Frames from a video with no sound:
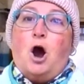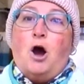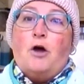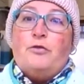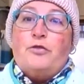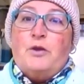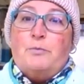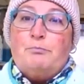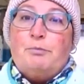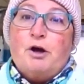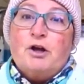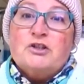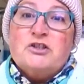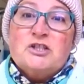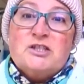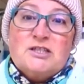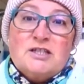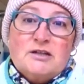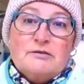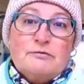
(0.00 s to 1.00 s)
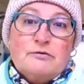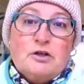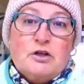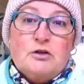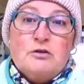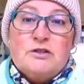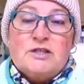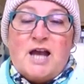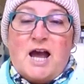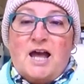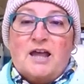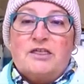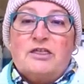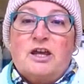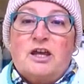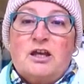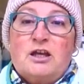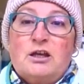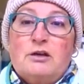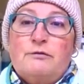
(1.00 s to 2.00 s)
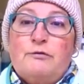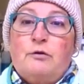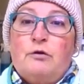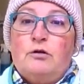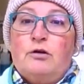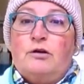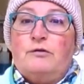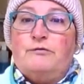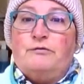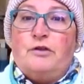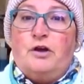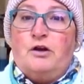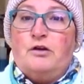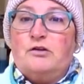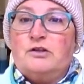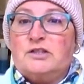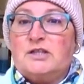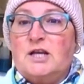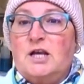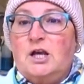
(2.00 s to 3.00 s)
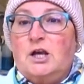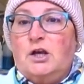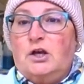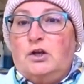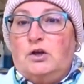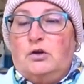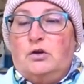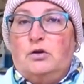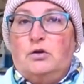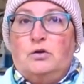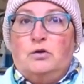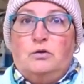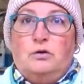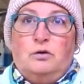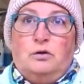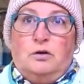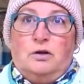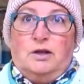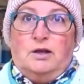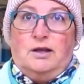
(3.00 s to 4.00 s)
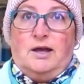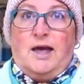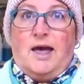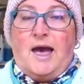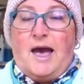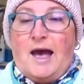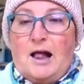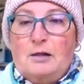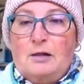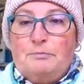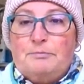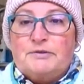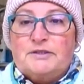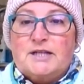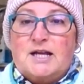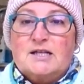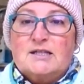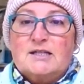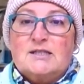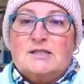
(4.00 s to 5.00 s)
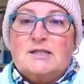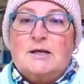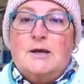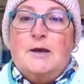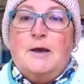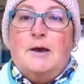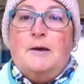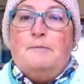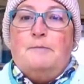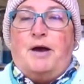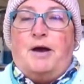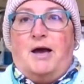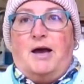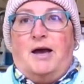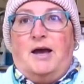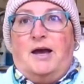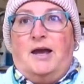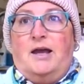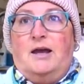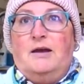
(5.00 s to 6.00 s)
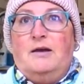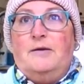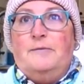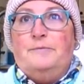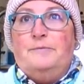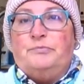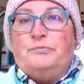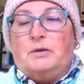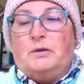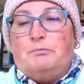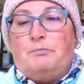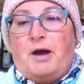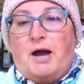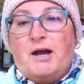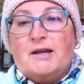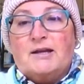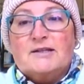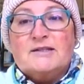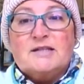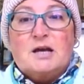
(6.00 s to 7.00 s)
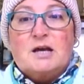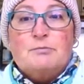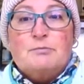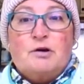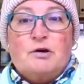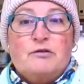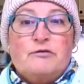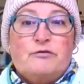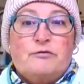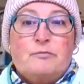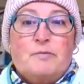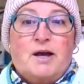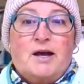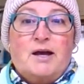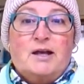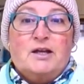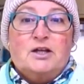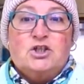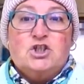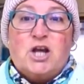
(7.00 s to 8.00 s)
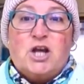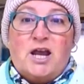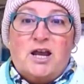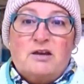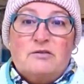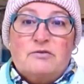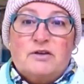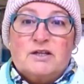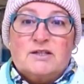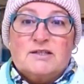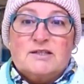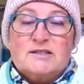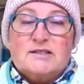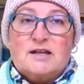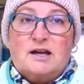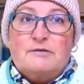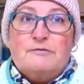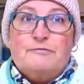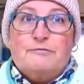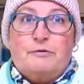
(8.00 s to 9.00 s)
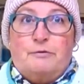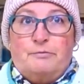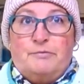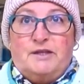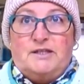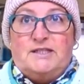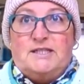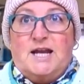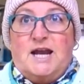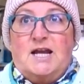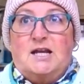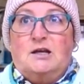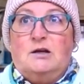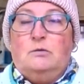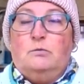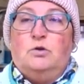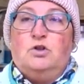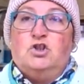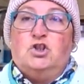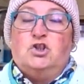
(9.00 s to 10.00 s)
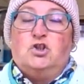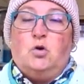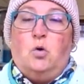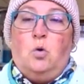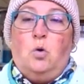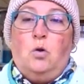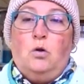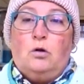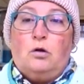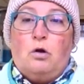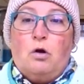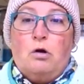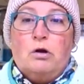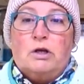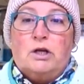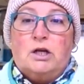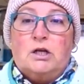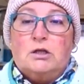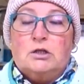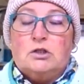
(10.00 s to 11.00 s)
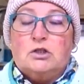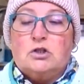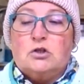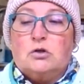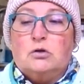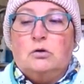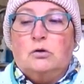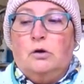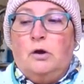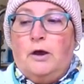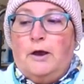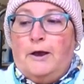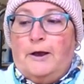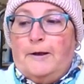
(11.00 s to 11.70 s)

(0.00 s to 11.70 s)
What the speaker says: On the positive news, I thank you for all of those who helped us by buying some of my shaving stuff from the den, which has all gone into